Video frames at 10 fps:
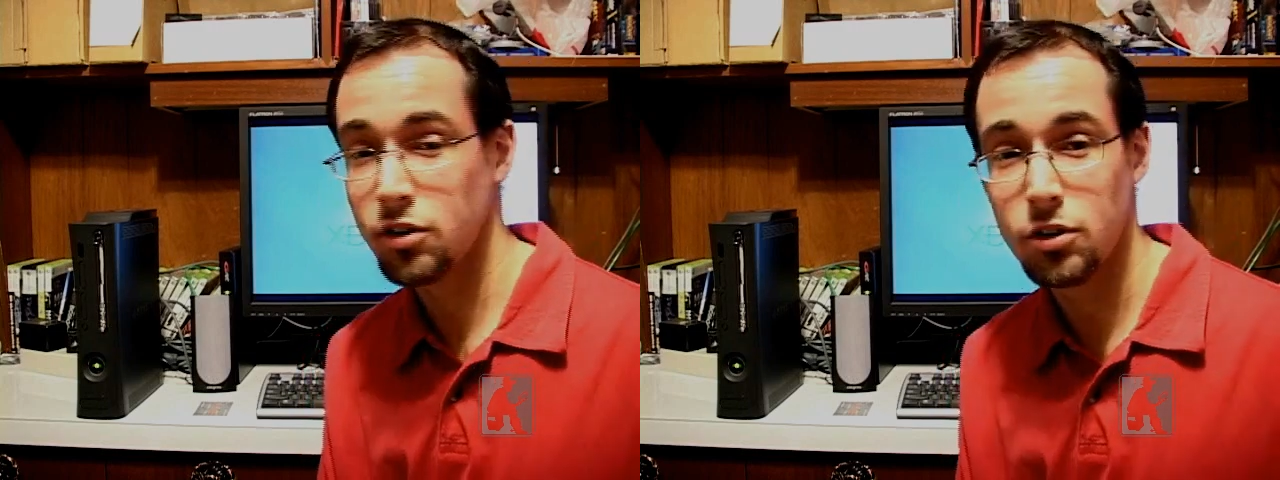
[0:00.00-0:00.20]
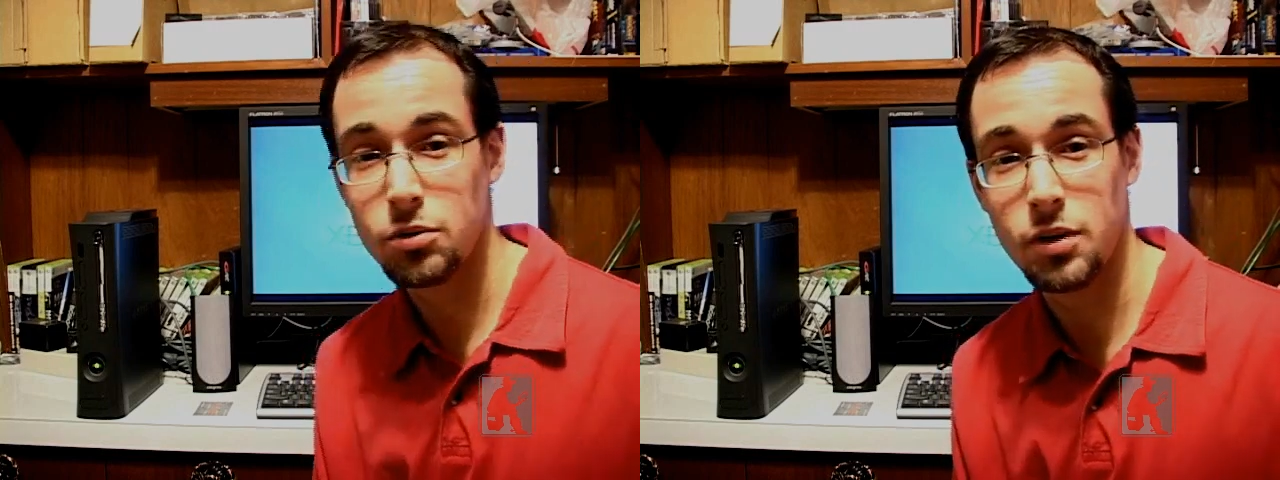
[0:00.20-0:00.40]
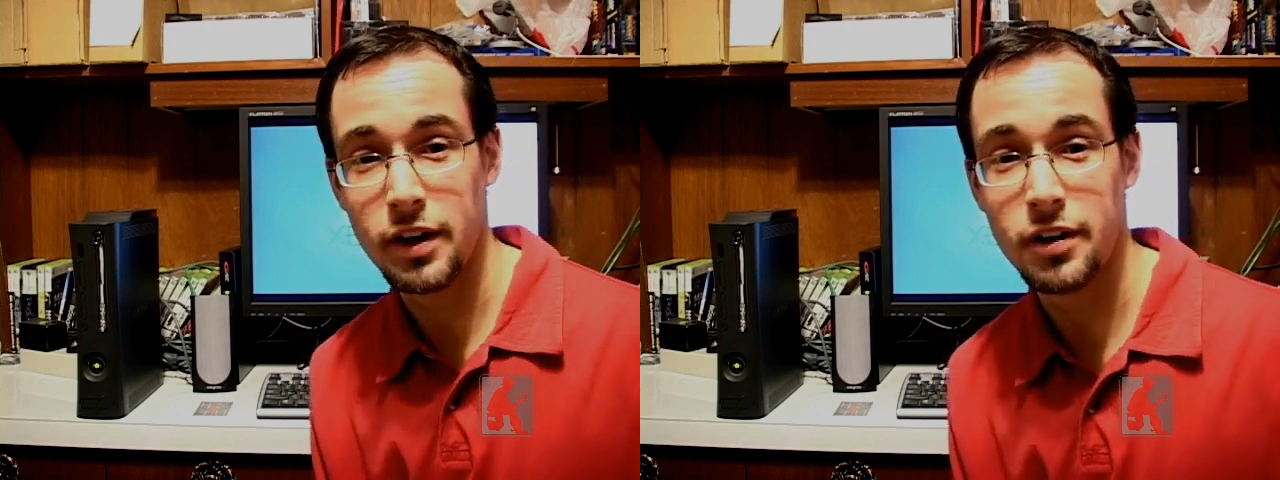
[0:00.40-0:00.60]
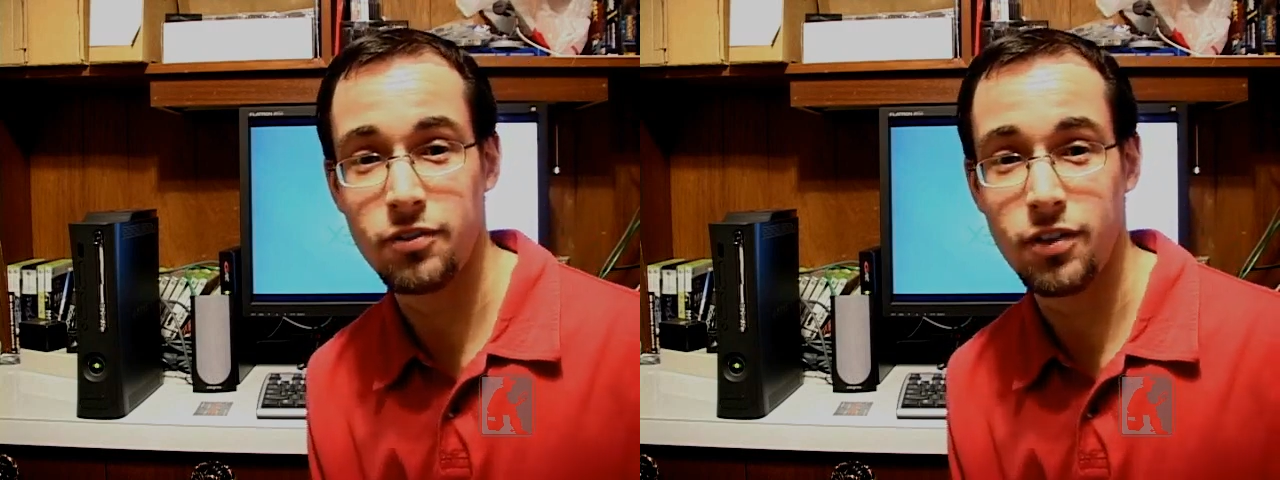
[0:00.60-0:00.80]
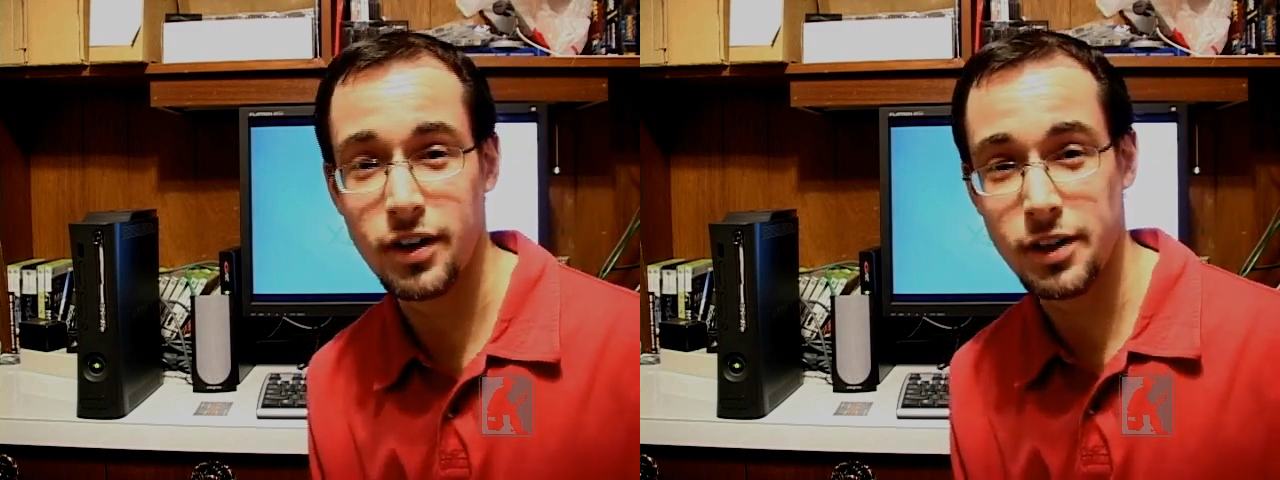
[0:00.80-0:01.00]
so I can
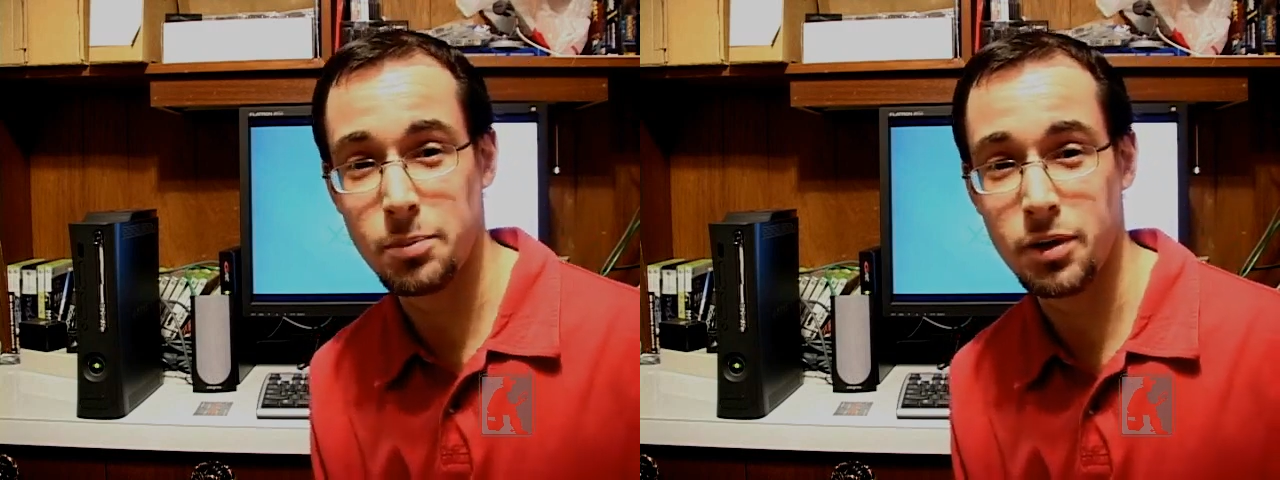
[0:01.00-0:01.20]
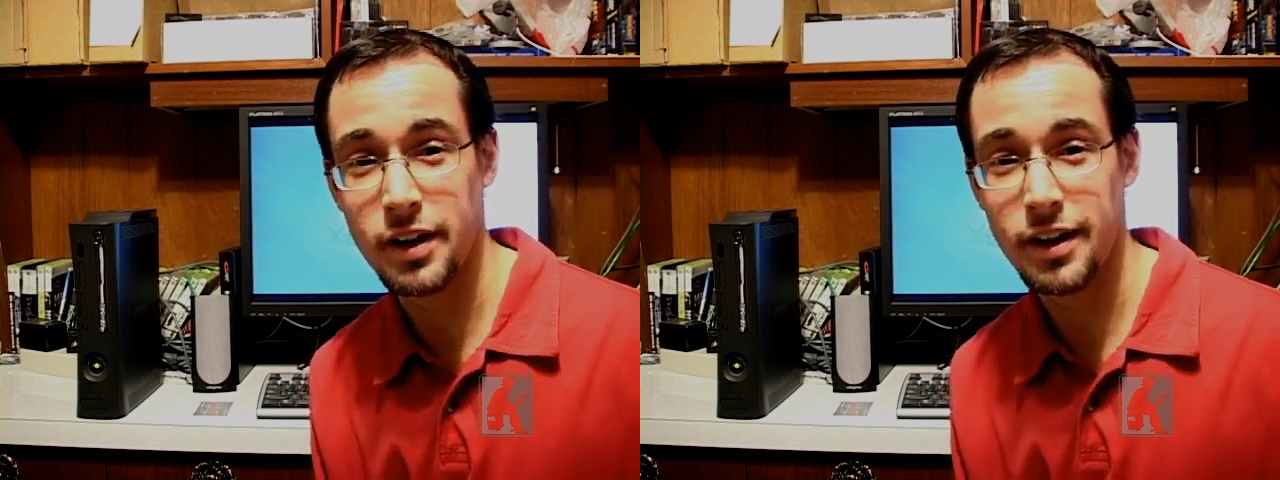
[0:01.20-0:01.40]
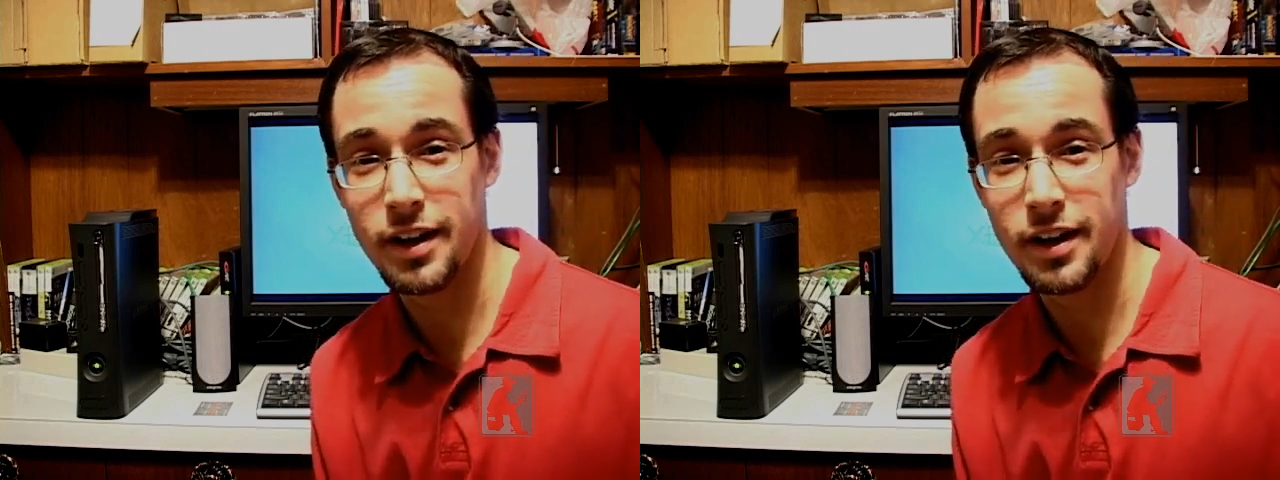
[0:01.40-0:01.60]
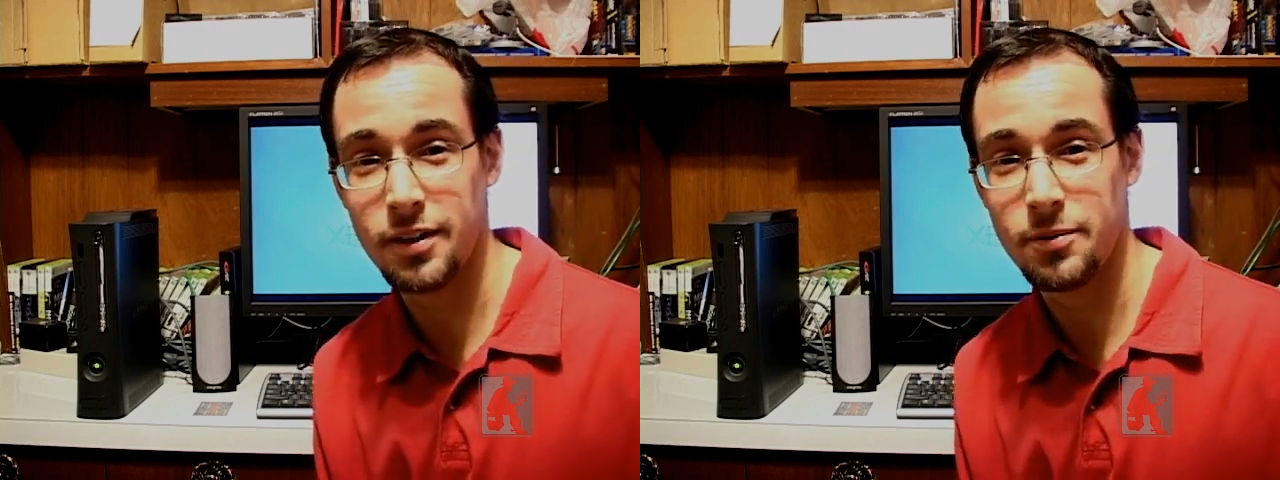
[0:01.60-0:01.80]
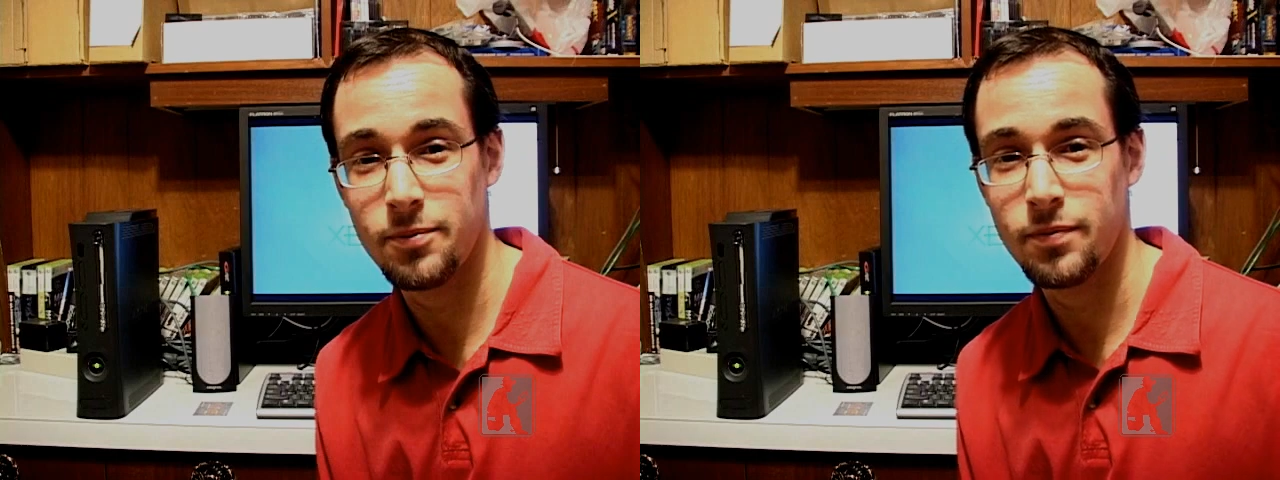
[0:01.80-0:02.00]
finally play again.